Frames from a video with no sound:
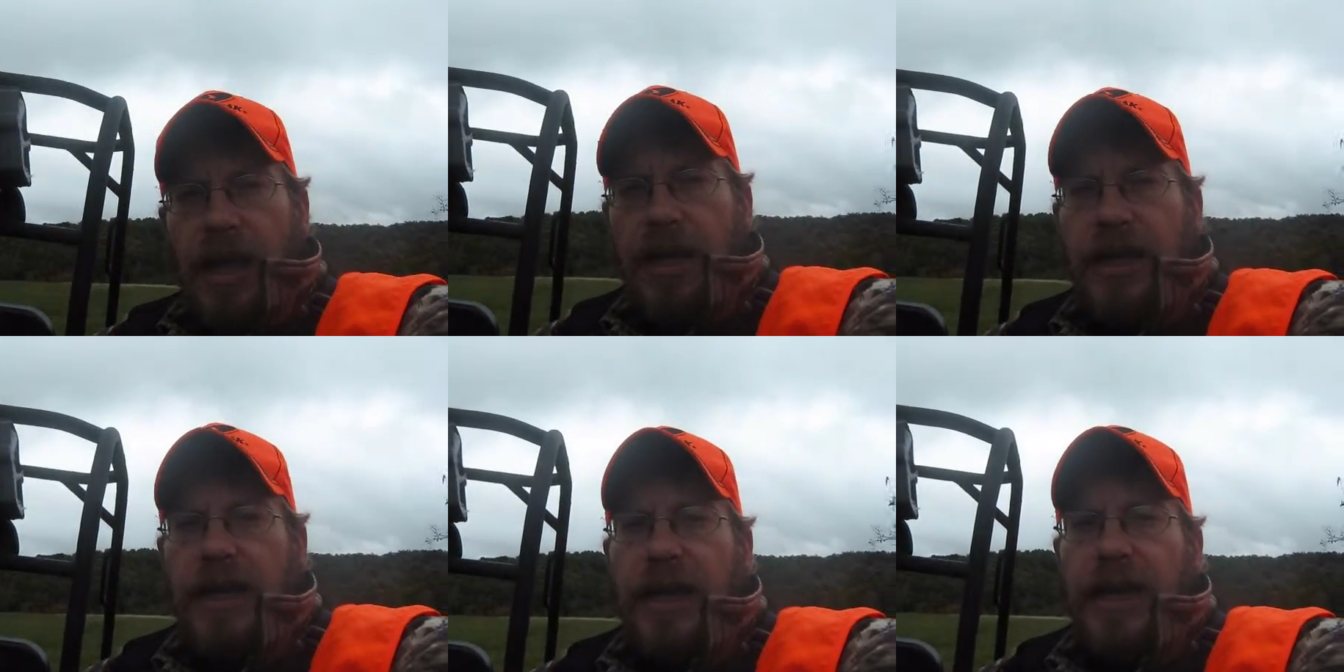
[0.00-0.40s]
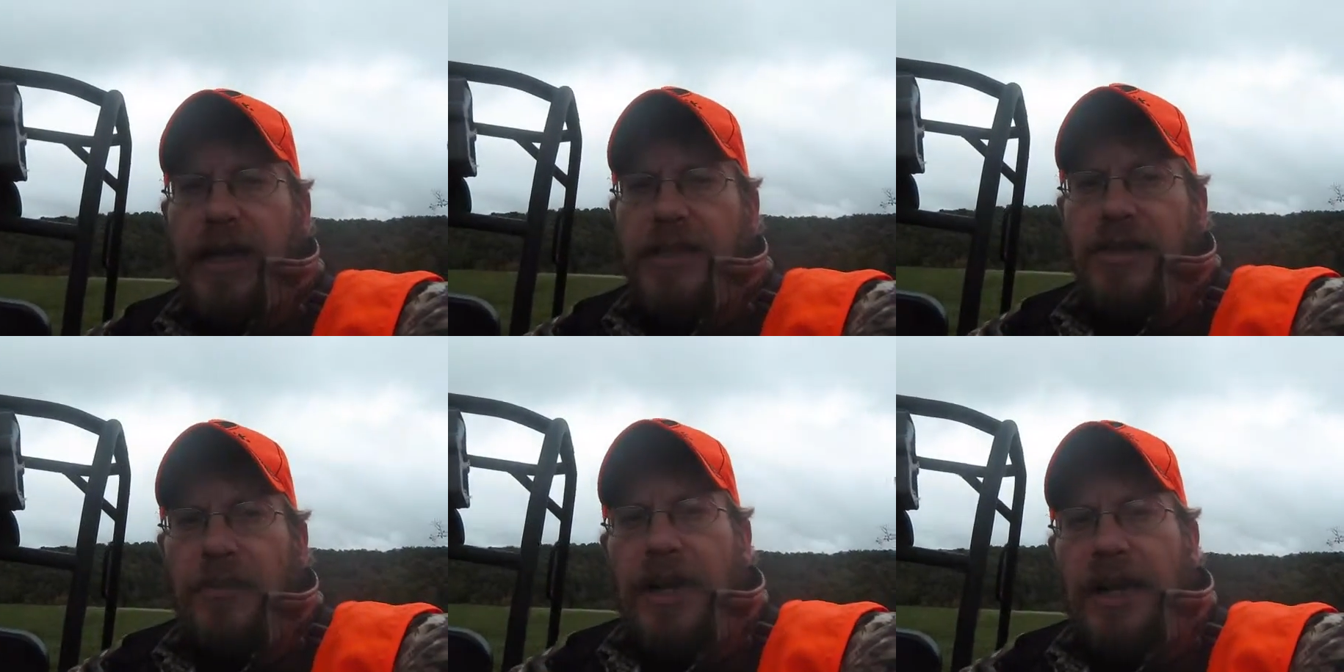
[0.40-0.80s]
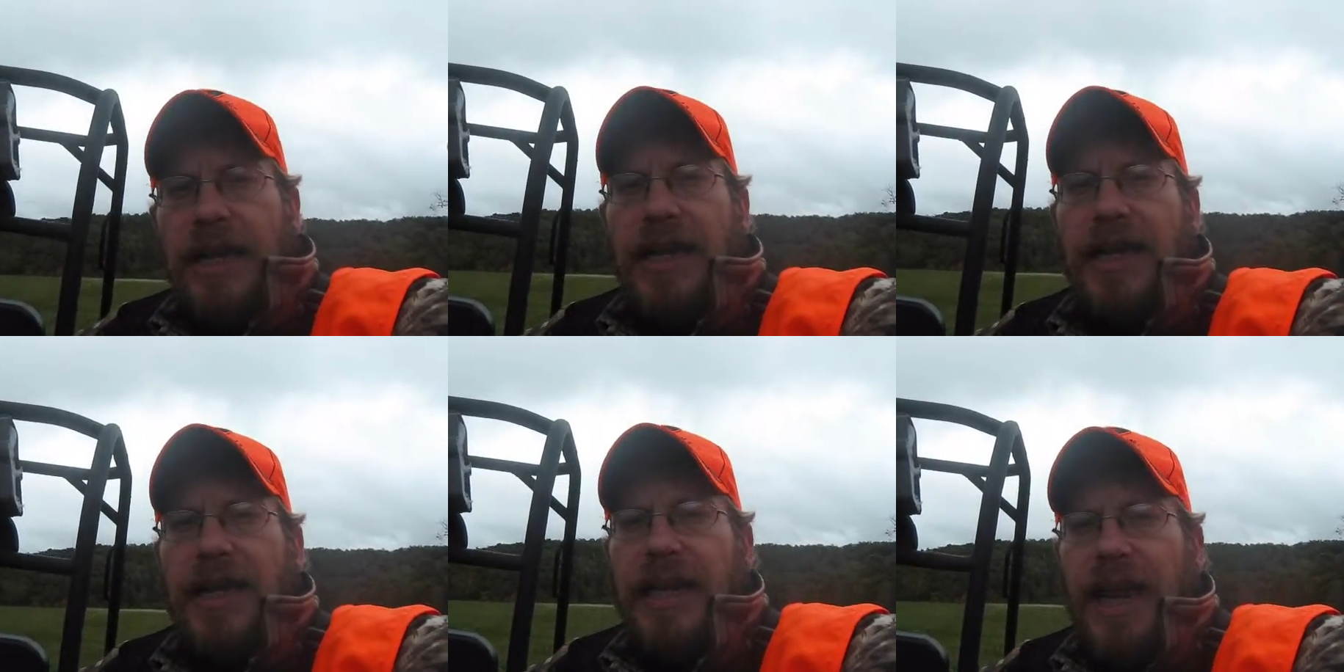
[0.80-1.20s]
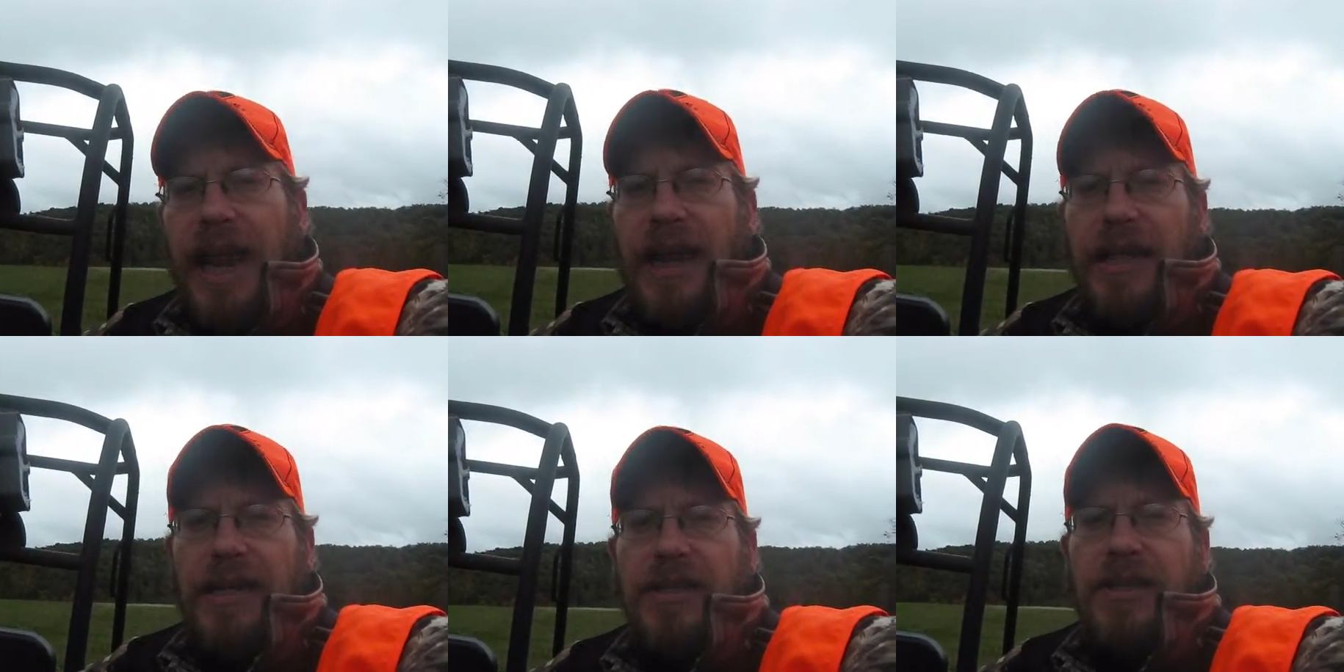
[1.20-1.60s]
and I guess I'm going to need to get
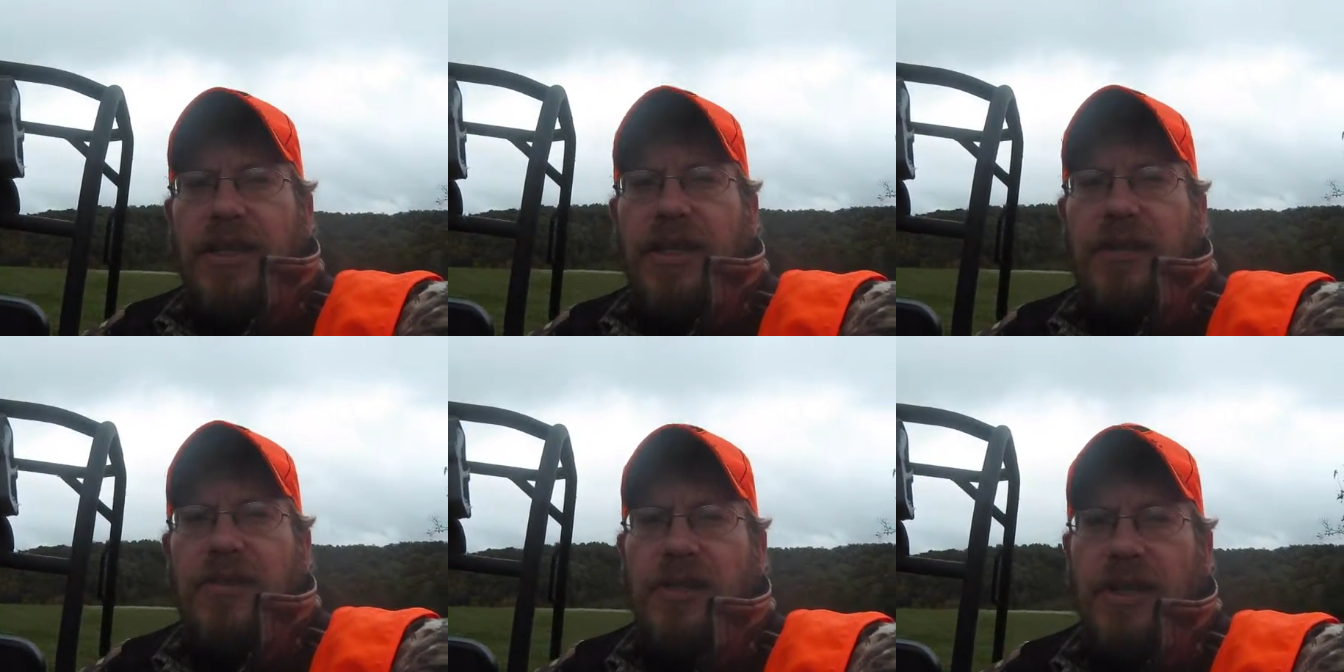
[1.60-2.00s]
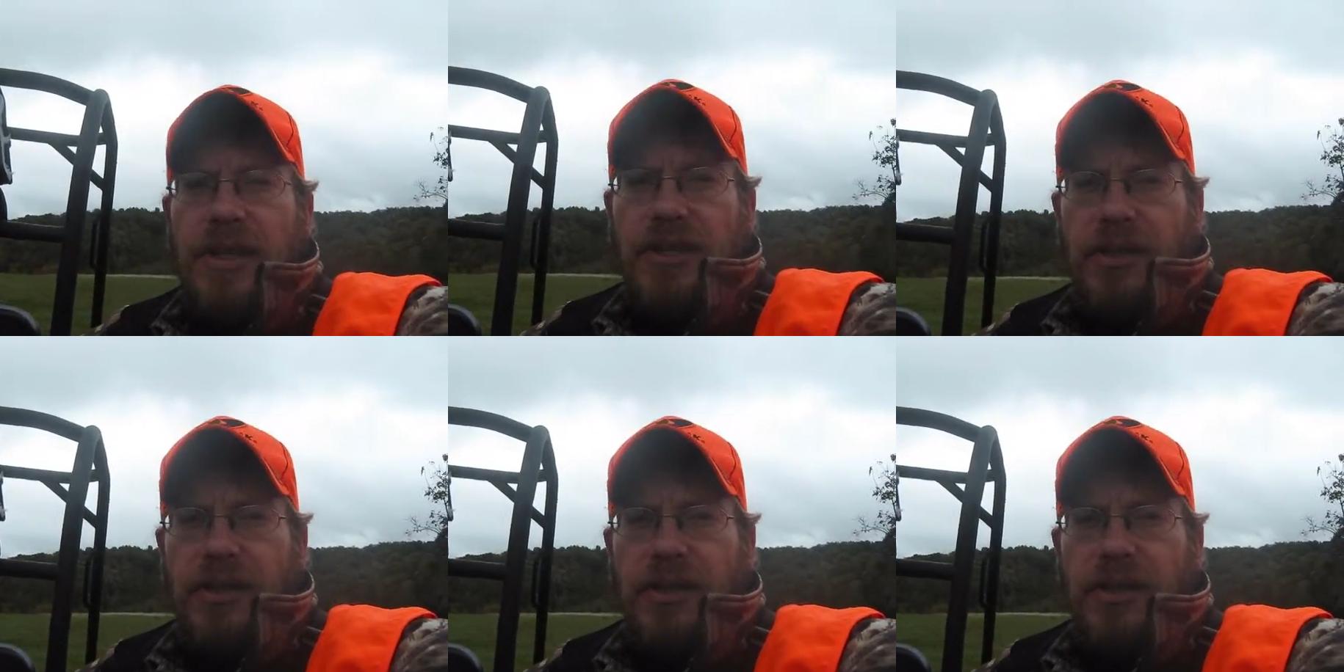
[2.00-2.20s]
out of these clothes and then